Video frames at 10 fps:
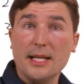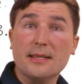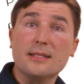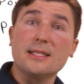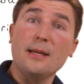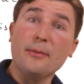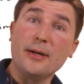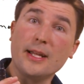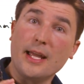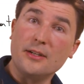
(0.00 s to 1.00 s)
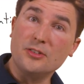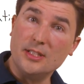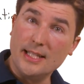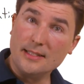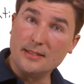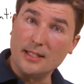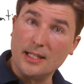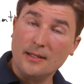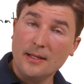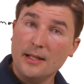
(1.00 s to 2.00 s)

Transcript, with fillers: get the same amount of energy density